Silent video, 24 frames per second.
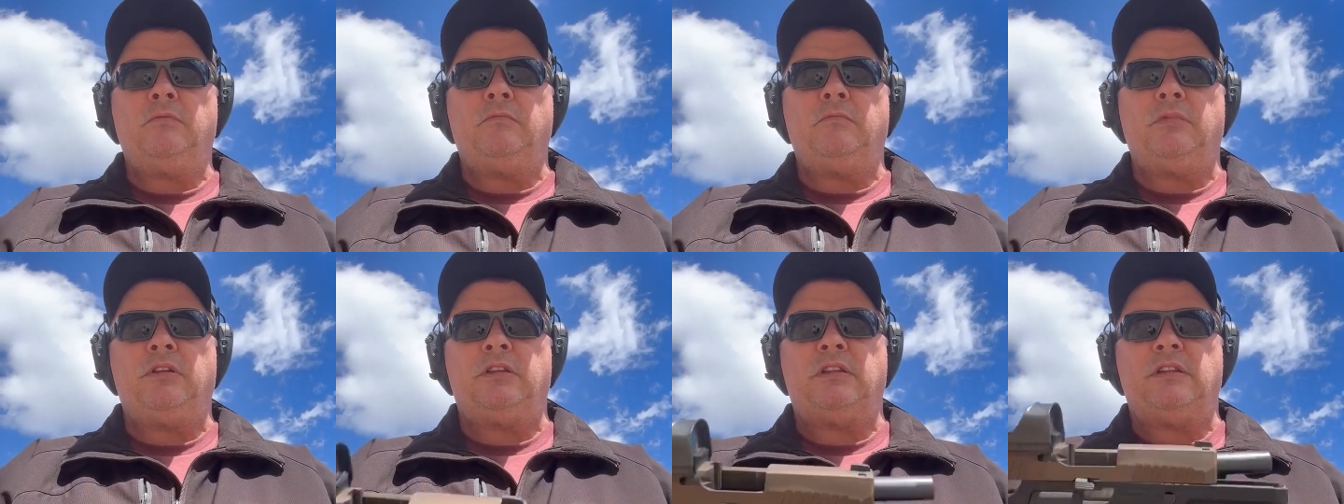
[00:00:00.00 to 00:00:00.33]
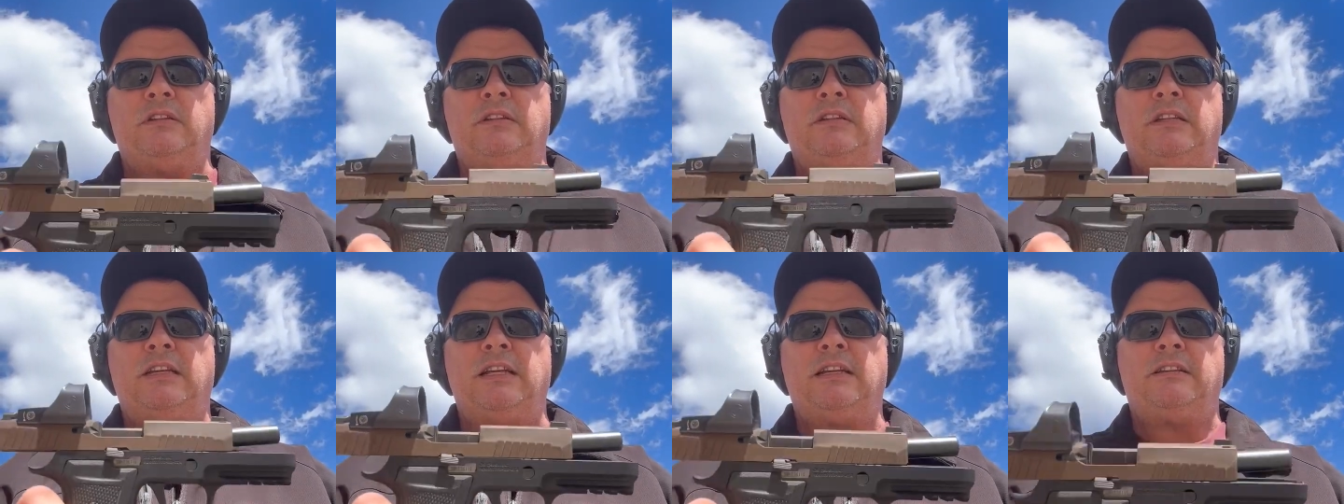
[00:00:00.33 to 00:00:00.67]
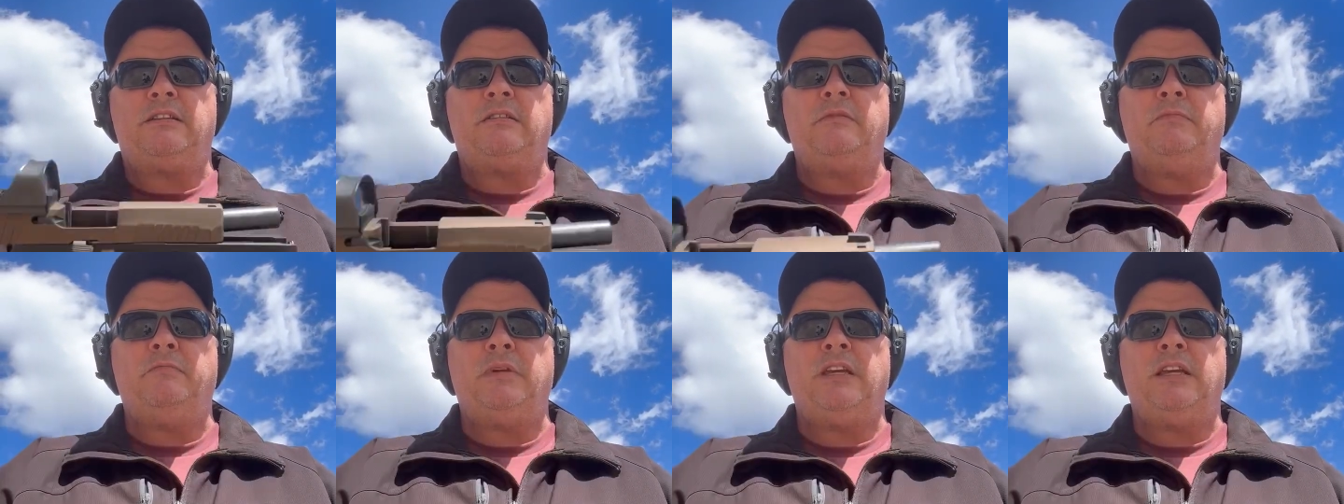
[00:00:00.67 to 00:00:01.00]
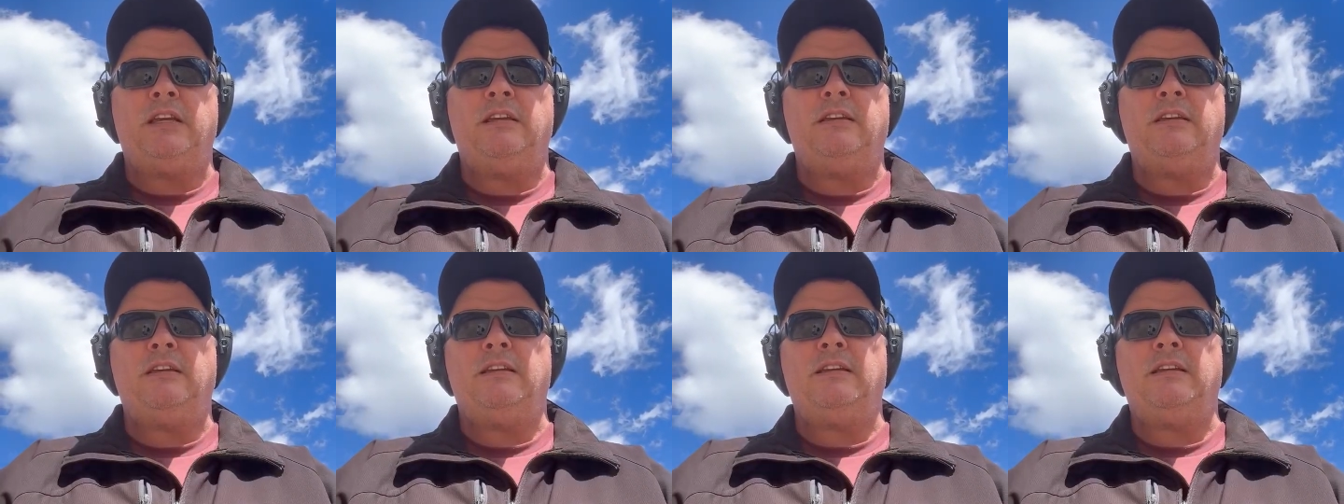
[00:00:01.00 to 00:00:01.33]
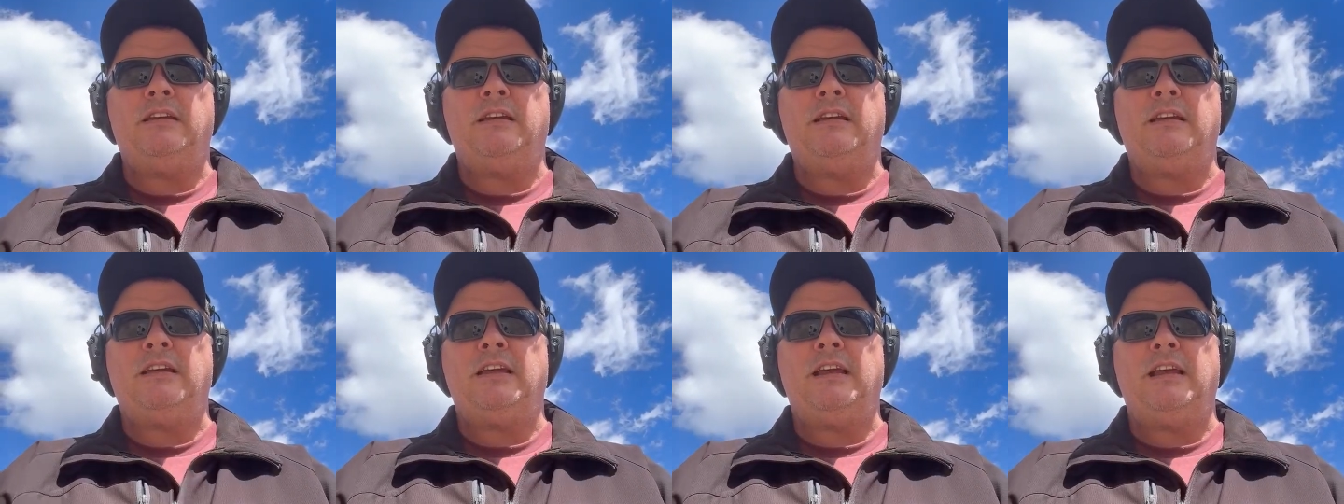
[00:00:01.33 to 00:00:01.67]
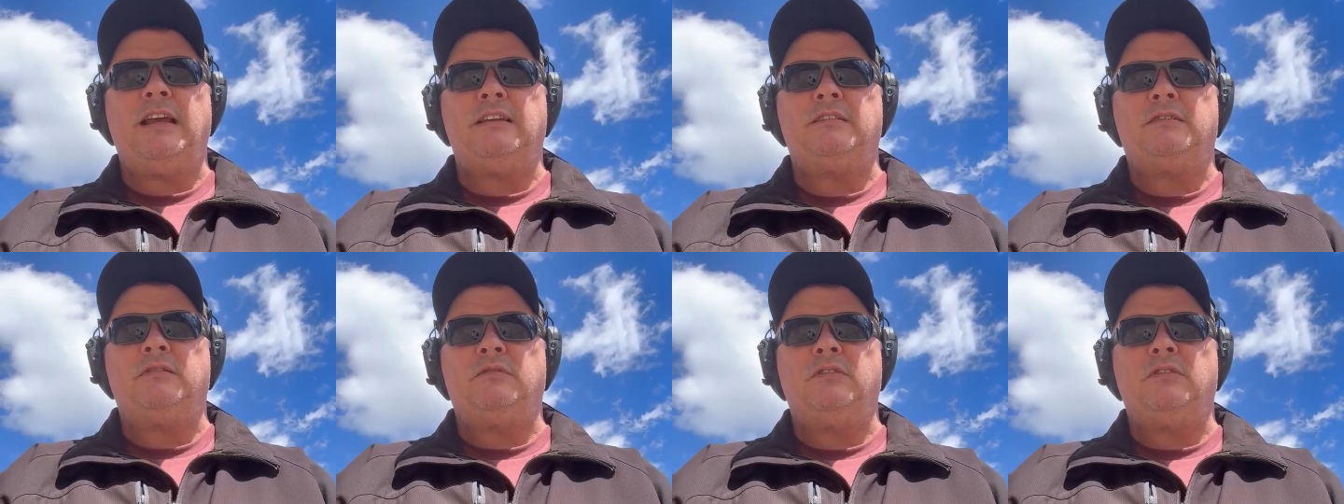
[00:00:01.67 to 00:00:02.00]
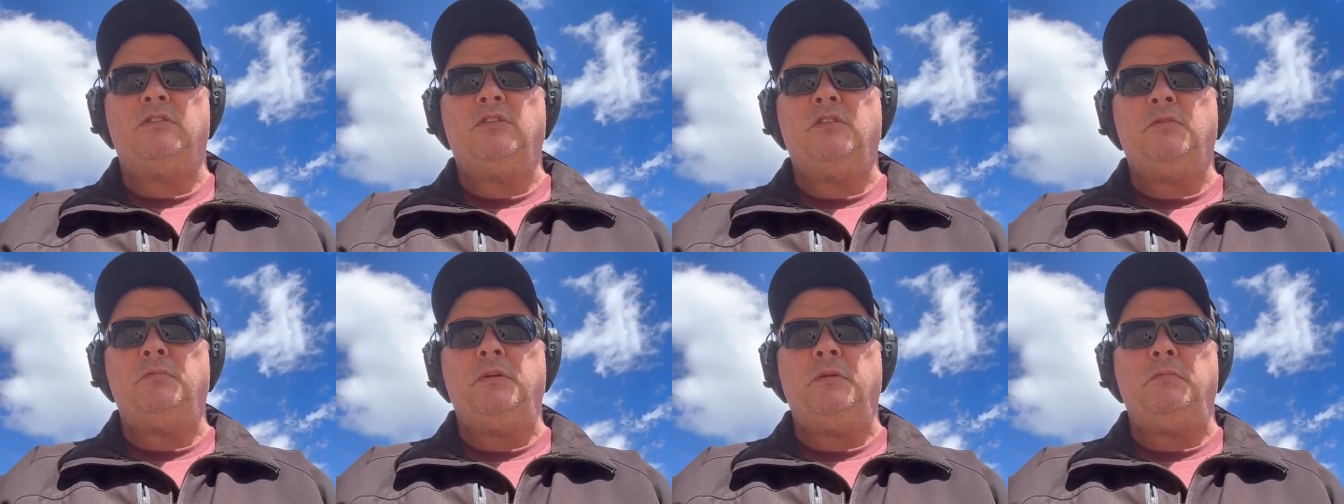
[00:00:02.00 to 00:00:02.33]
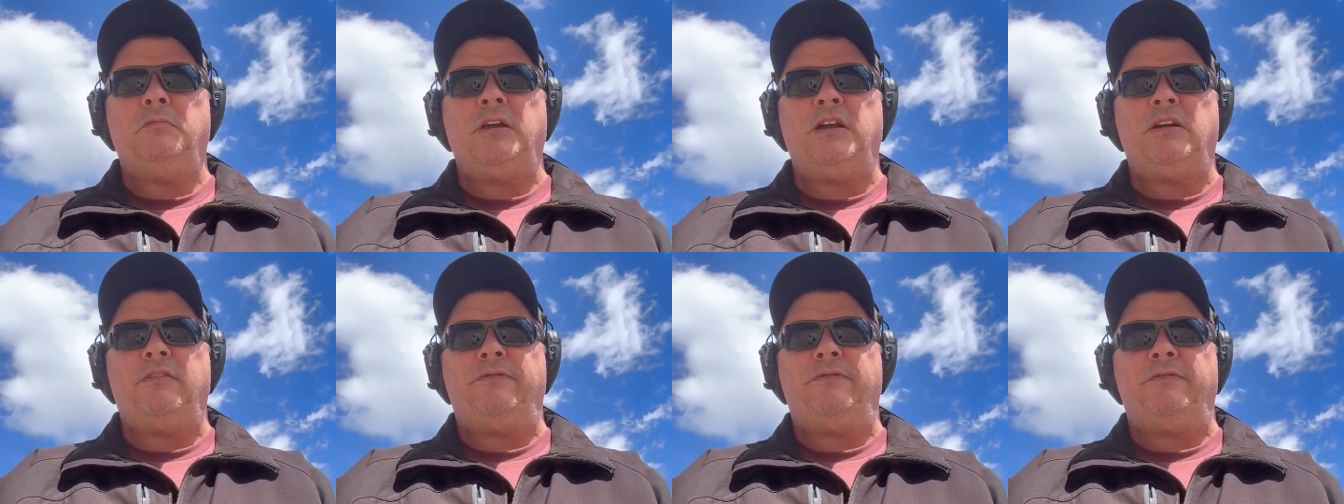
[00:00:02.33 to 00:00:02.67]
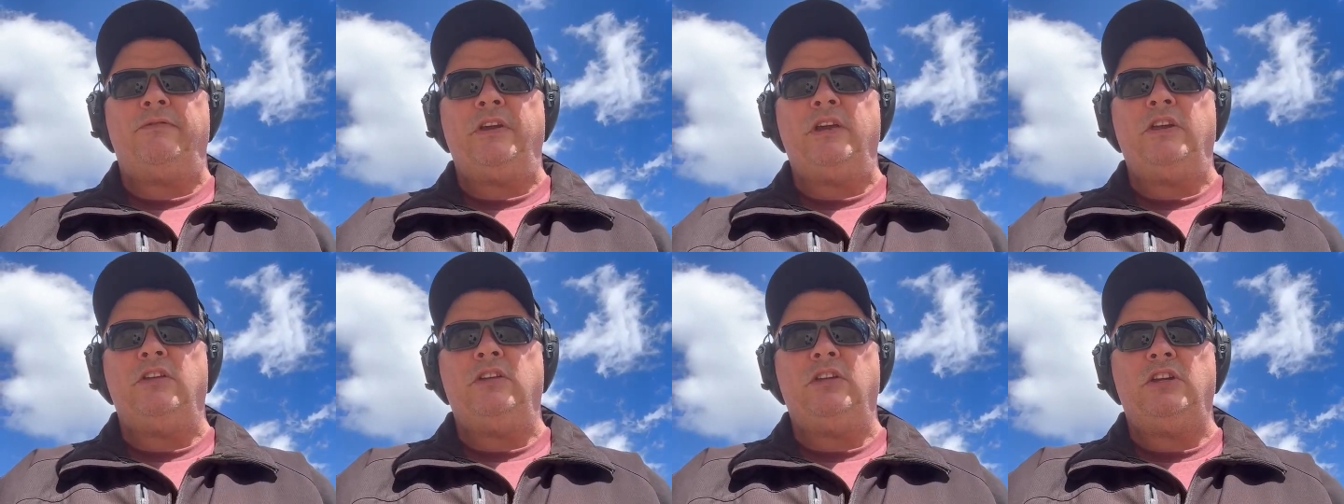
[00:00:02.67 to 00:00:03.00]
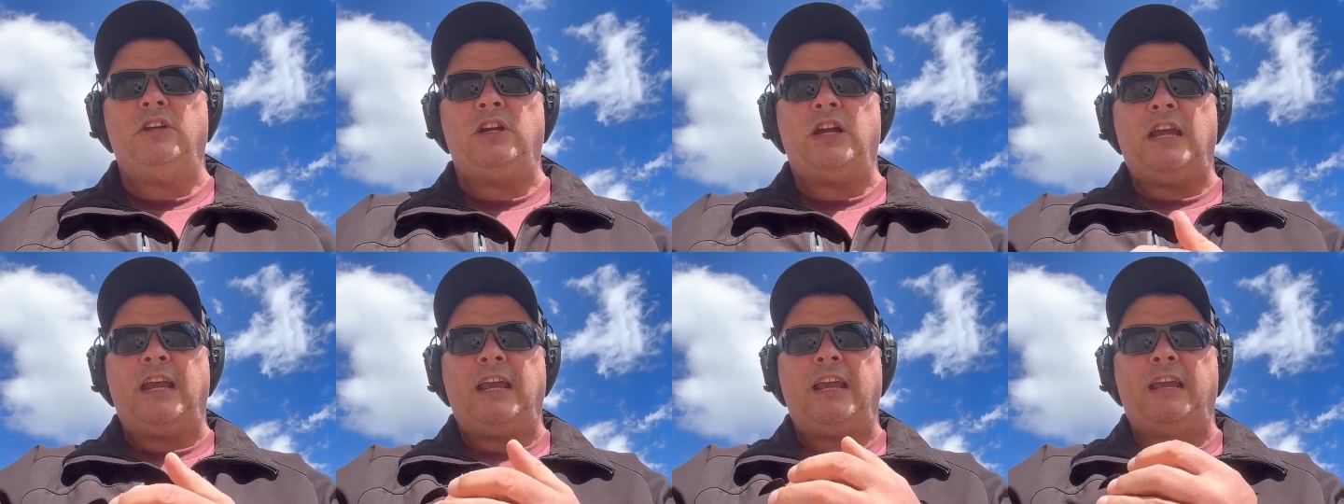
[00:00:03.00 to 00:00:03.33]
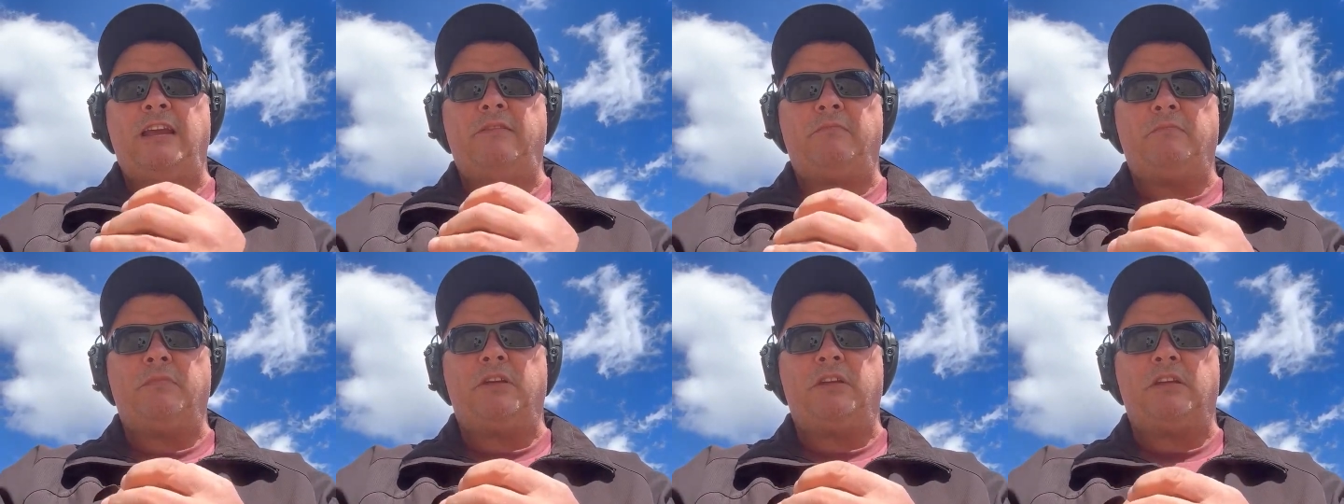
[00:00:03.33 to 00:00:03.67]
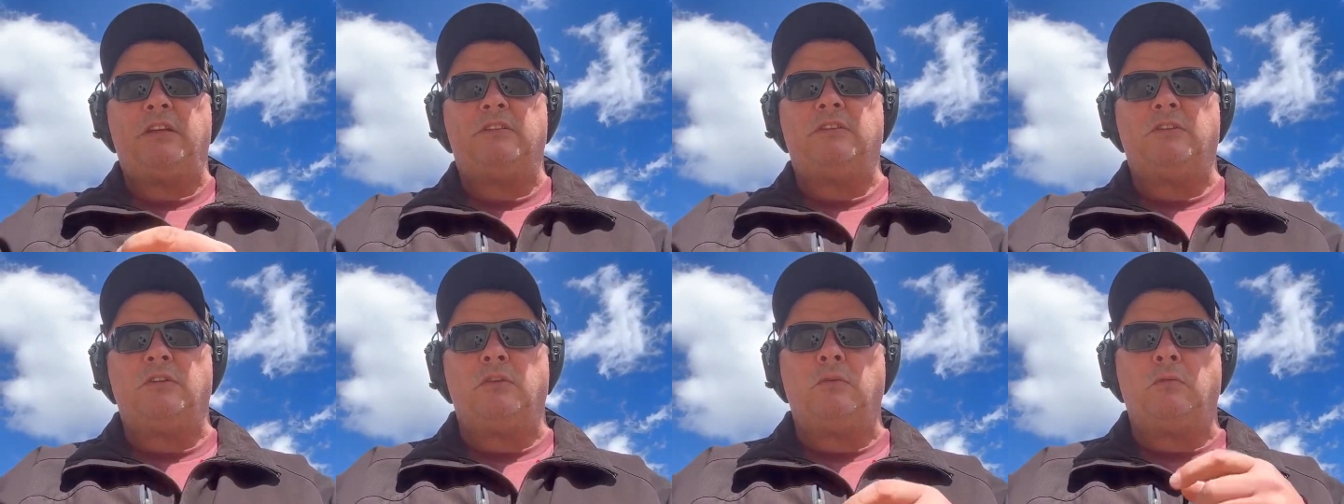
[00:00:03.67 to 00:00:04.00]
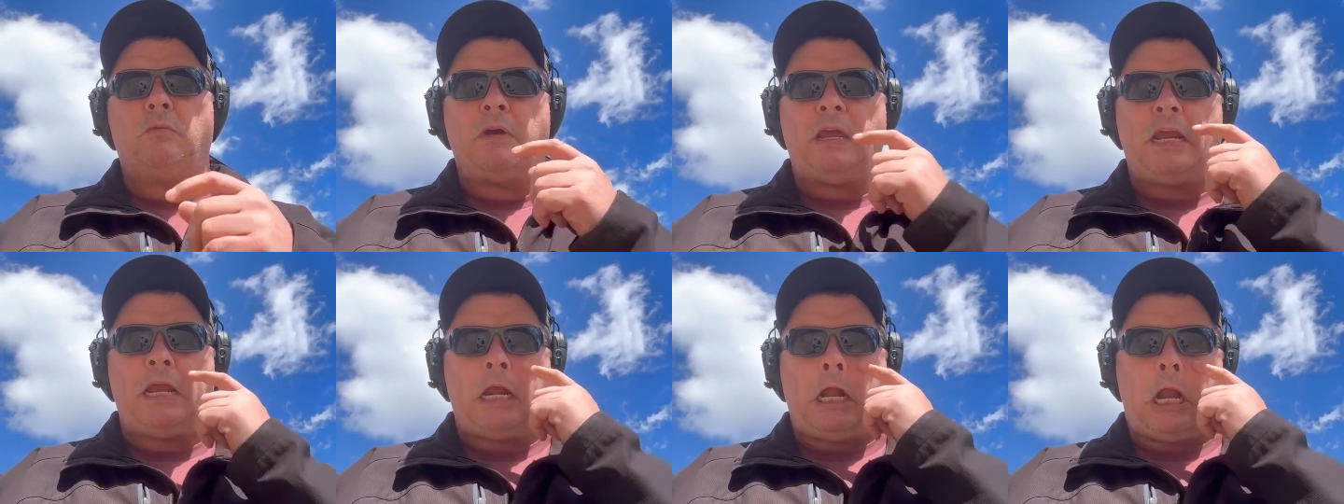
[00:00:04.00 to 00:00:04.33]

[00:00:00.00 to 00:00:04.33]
but the SIG to me has a little bit better feel in your hand because of the weight.